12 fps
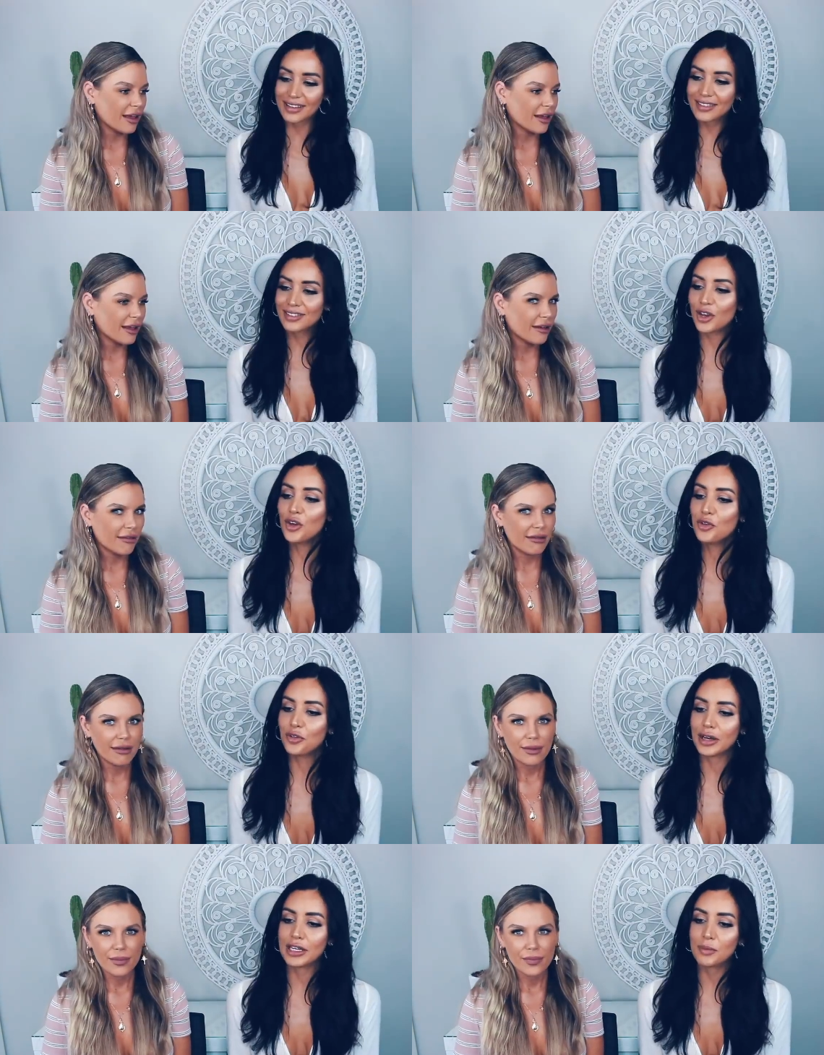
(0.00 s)
Speaker 1: It's so
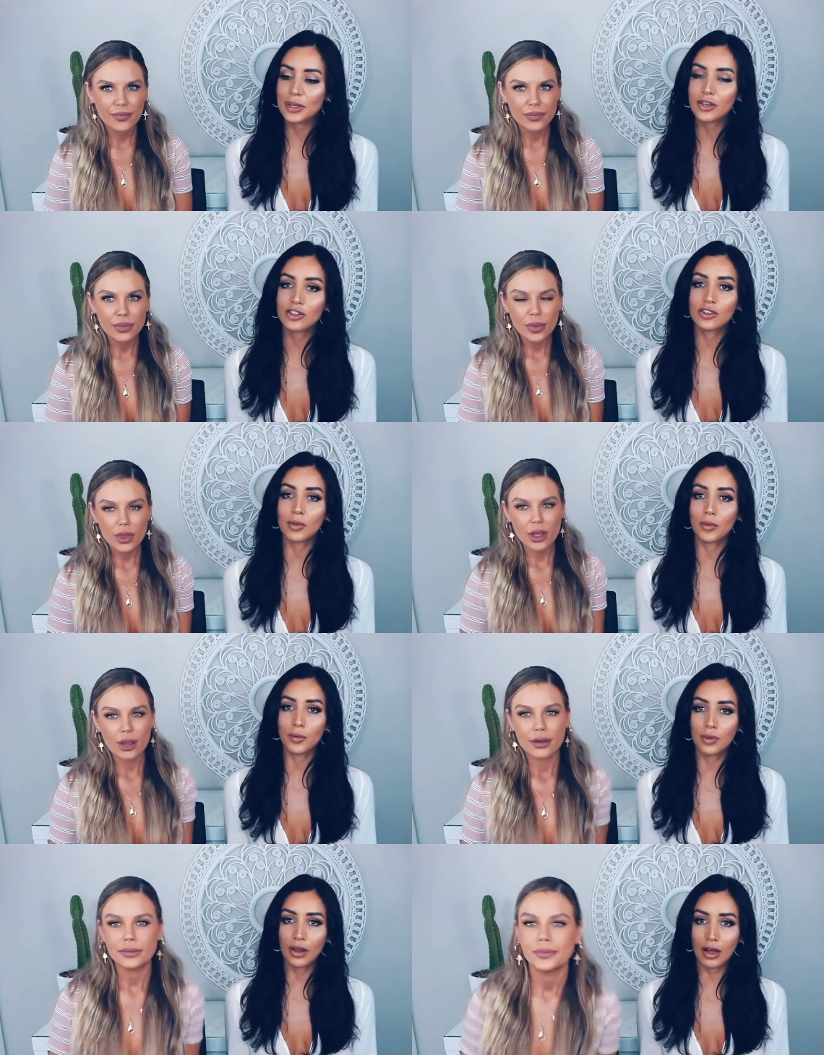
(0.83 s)
funny because
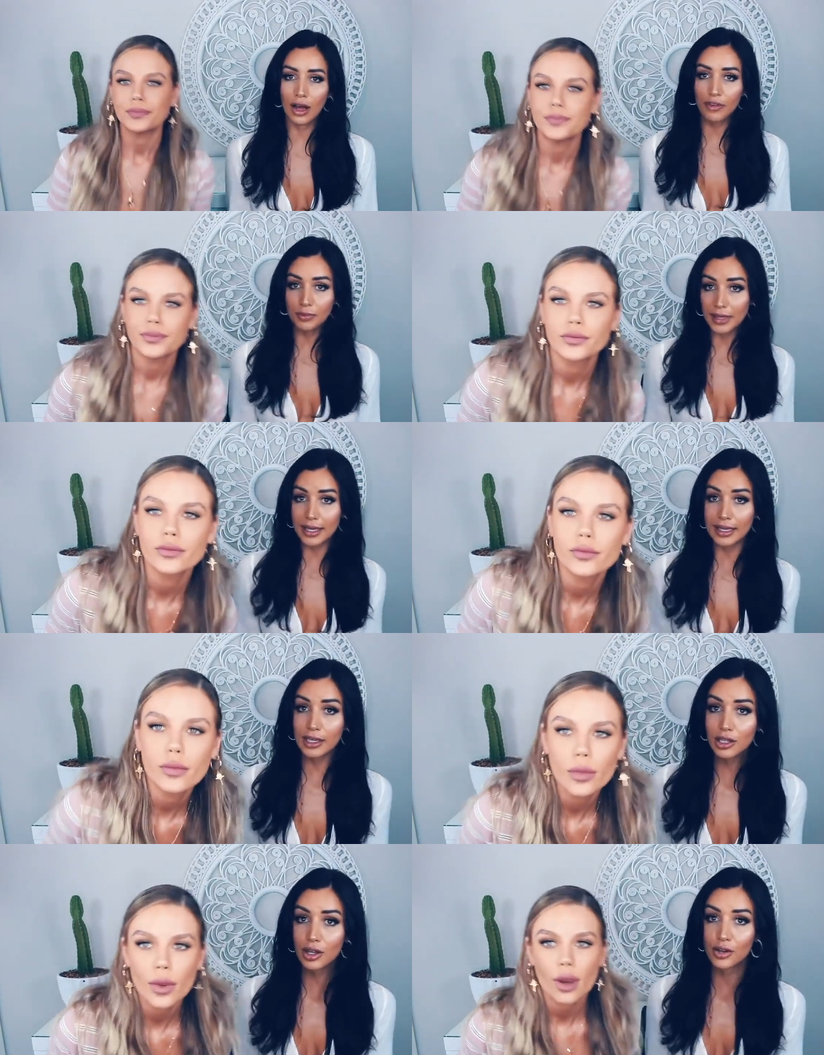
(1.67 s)
I'm
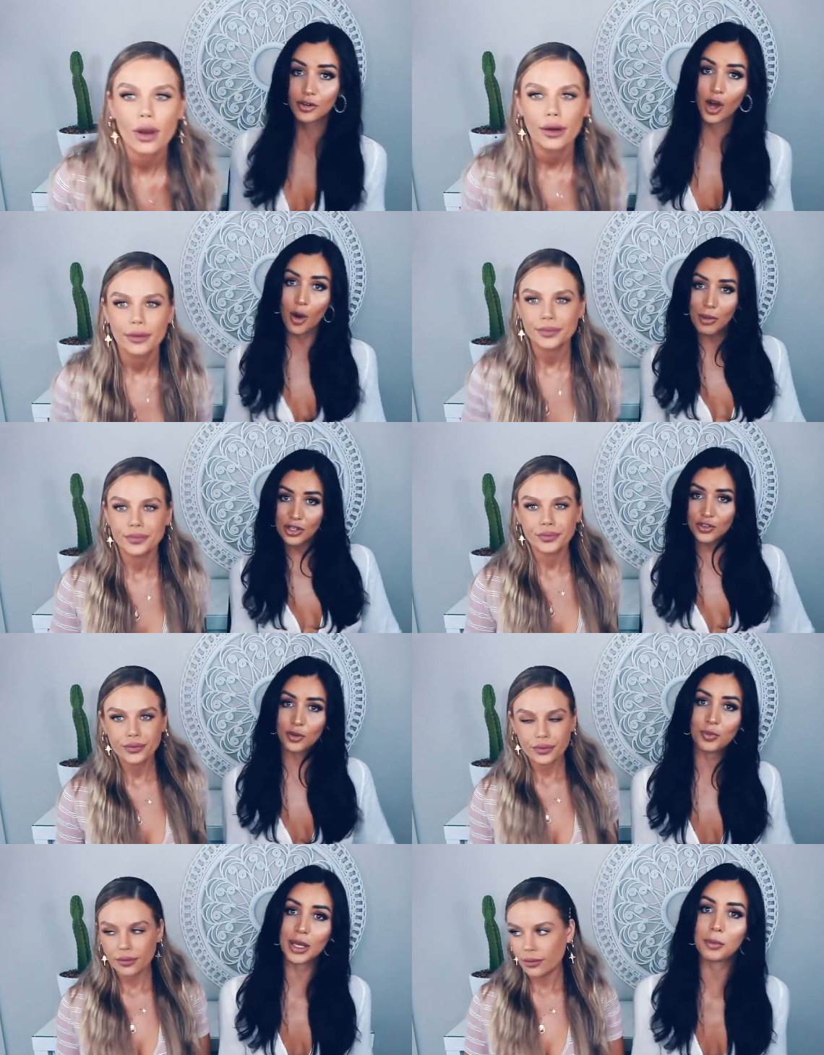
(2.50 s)
getting a lot of comments
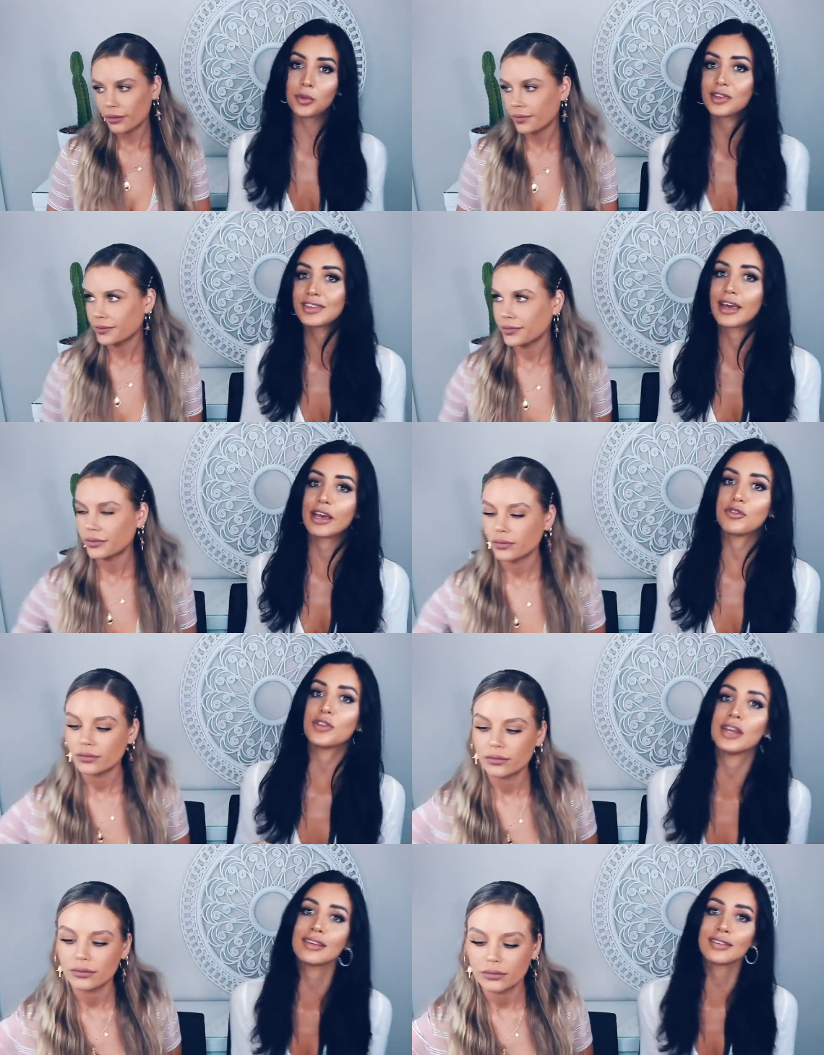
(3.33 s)
from people
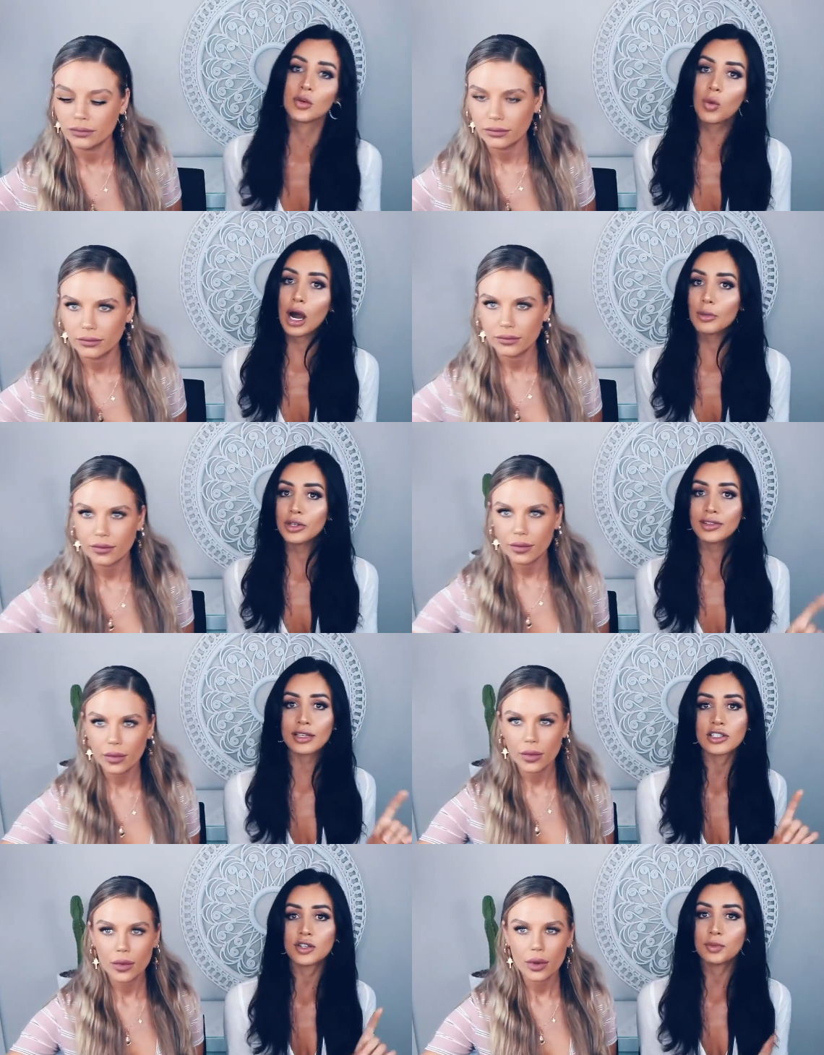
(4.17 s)
saying, Vanessa, why were you
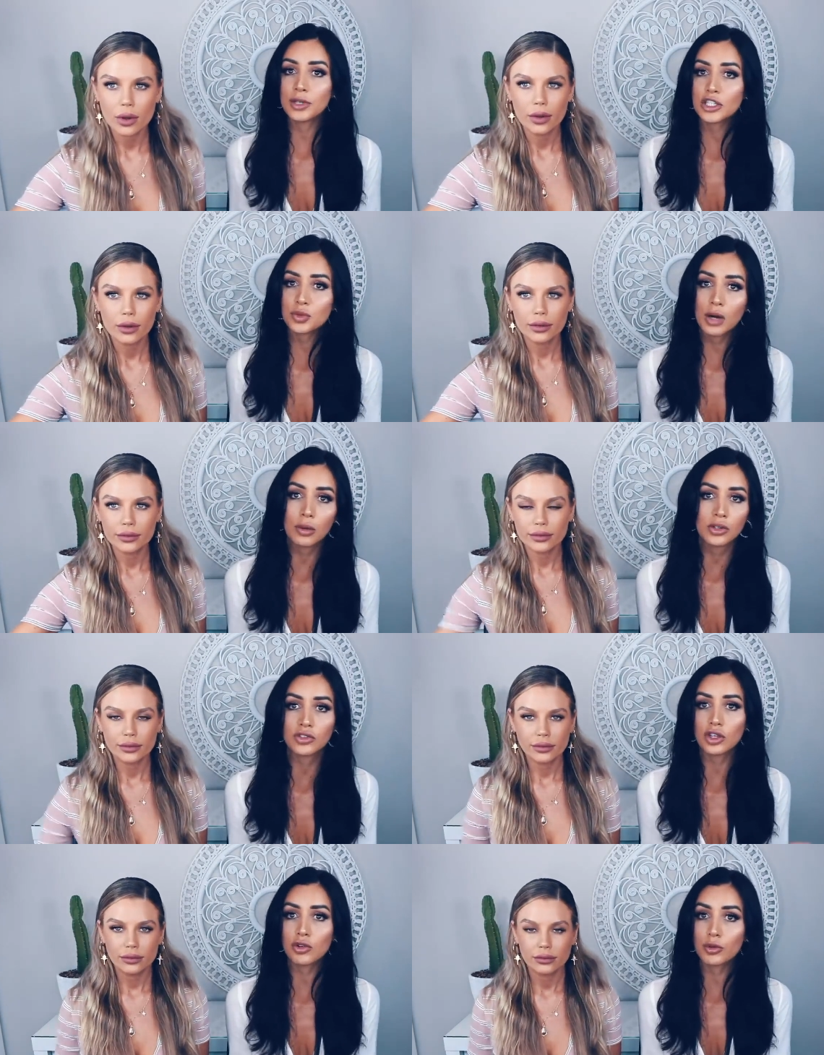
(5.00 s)
such a bitch? Why were
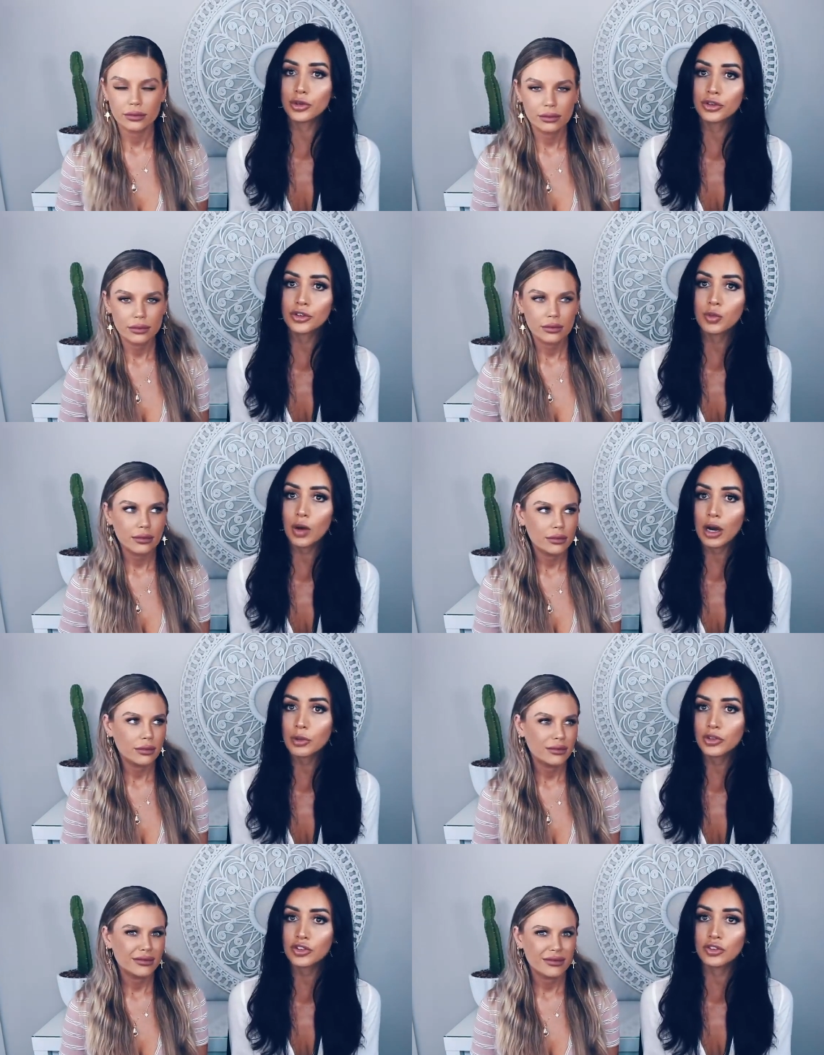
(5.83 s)
you so rude?
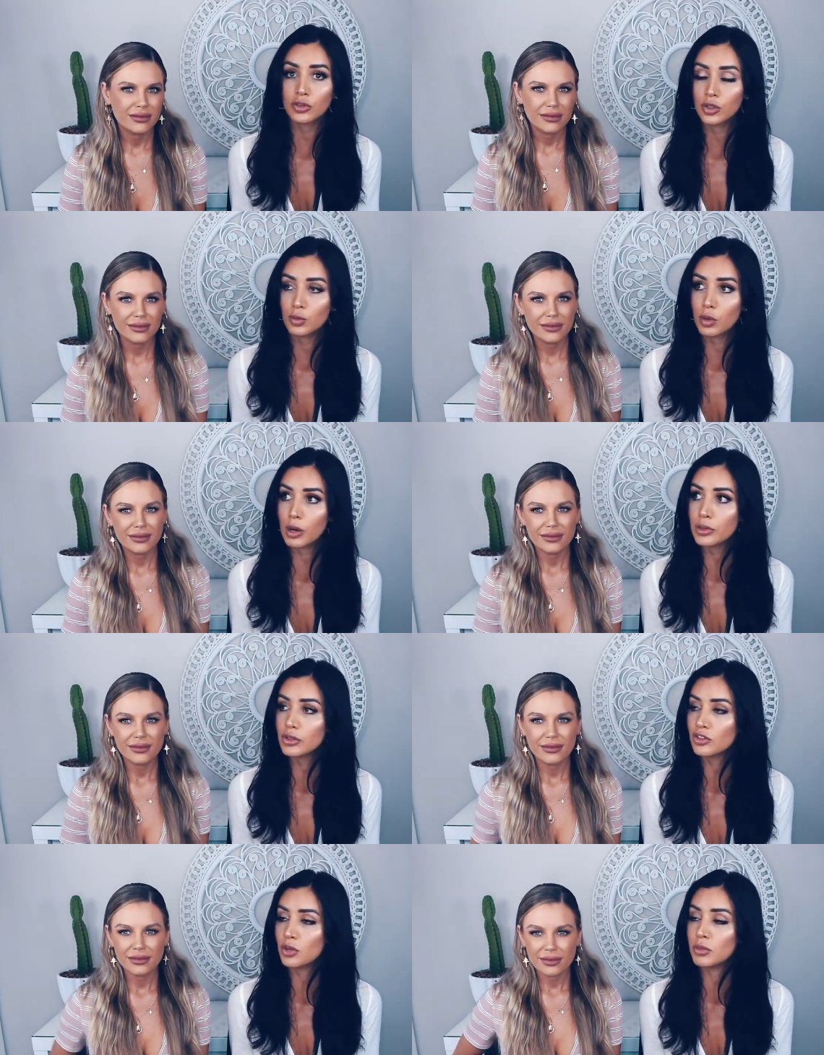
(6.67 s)
Why was you why were
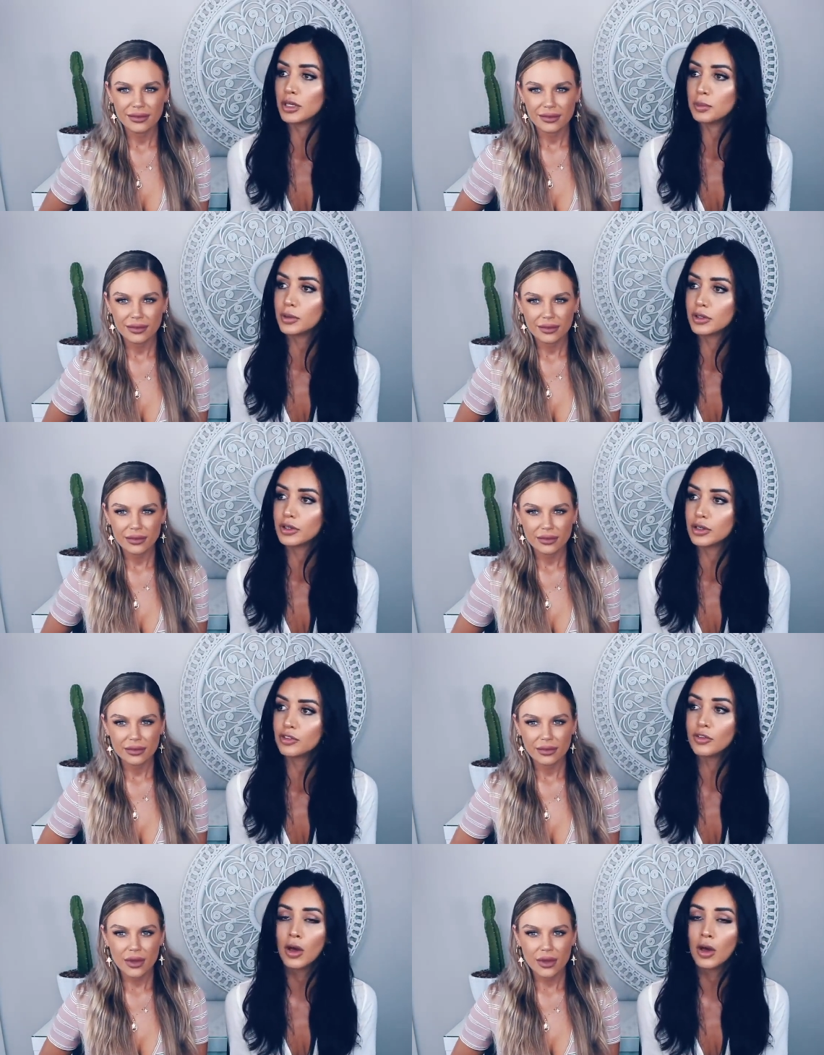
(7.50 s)
you so manipulative?